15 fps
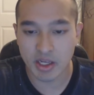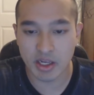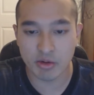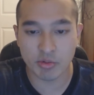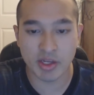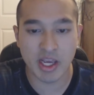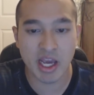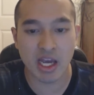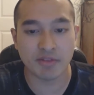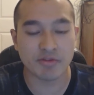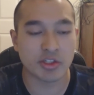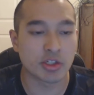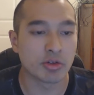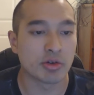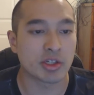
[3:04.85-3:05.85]
And we
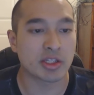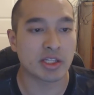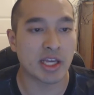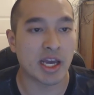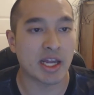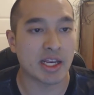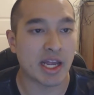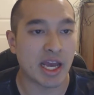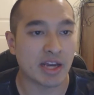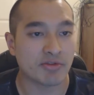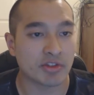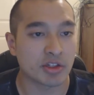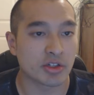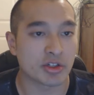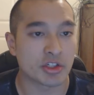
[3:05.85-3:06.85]
have to it that
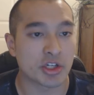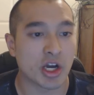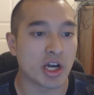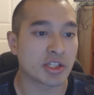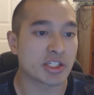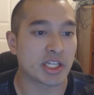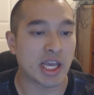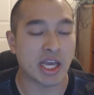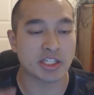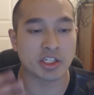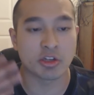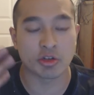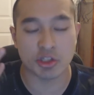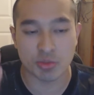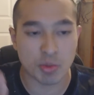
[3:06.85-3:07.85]
after Jean
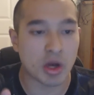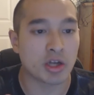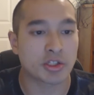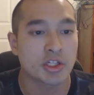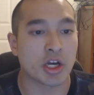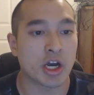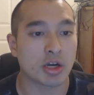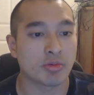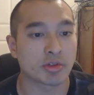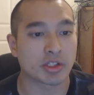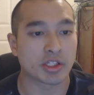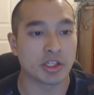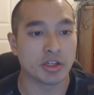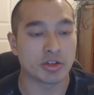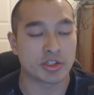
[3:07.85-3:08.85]
has a little small talk
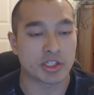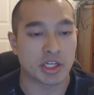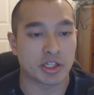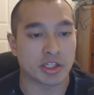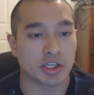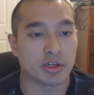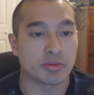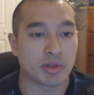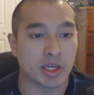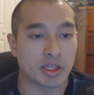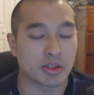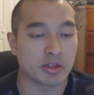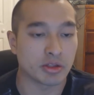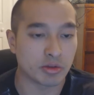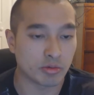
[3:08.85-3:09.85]
with Gills, telling him
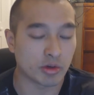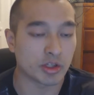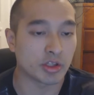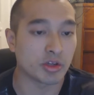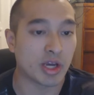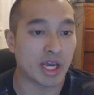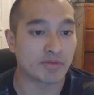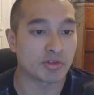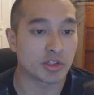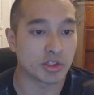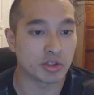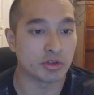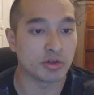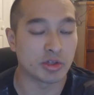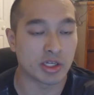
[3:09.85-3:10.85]
that what you have to
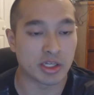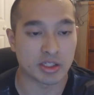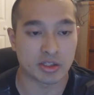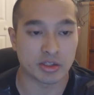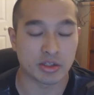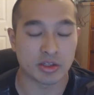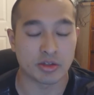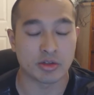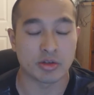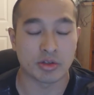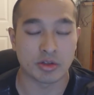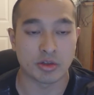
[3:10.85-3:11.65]
do and